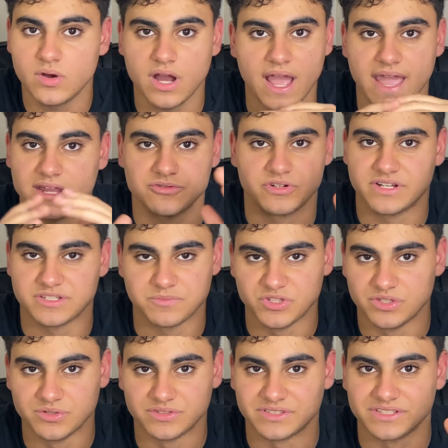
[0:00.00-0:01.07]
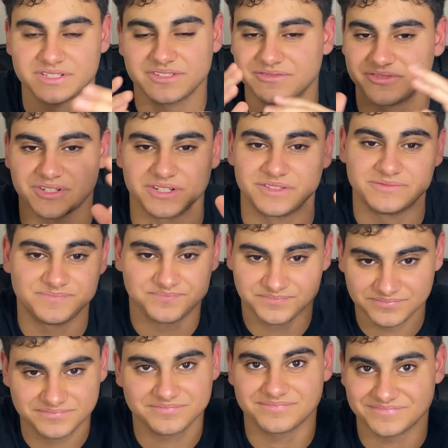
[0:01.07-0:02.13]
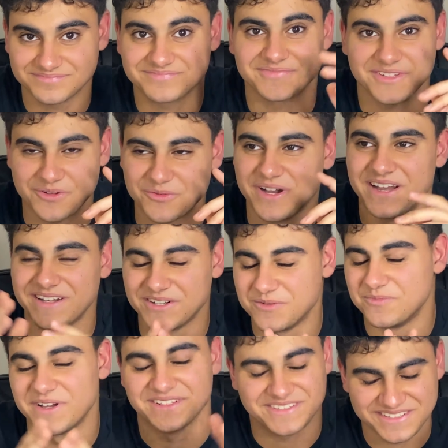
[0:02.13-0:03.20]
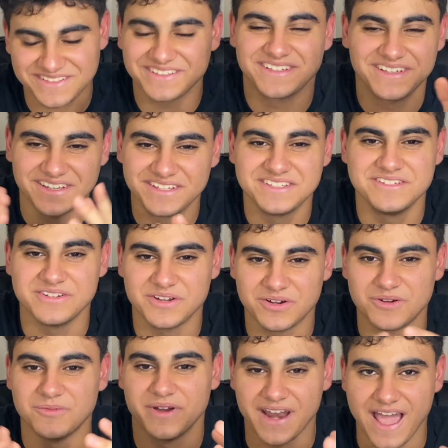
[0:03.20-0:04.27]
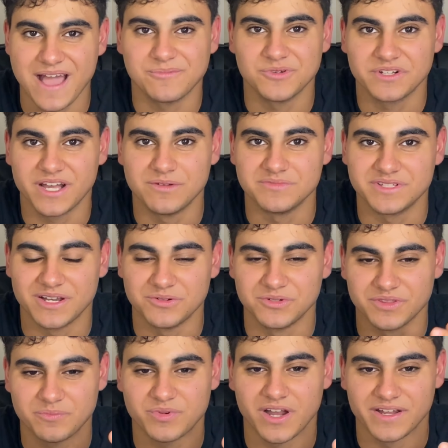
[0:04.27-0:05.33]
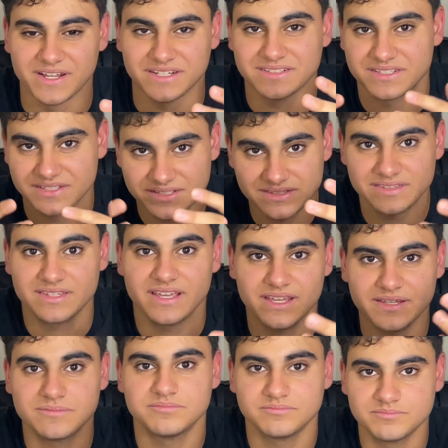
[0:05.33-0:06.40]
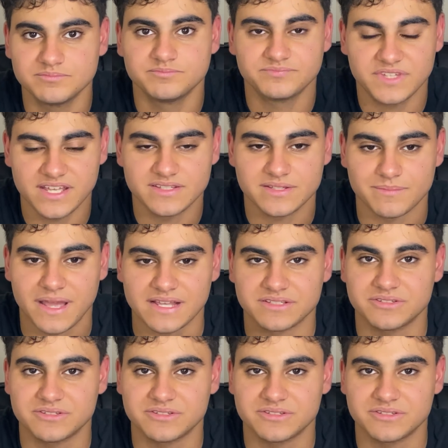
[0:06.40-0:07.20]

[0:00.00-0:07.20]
Android has been doing this for a while, but you know, when Apple comes out with a product, they tend to master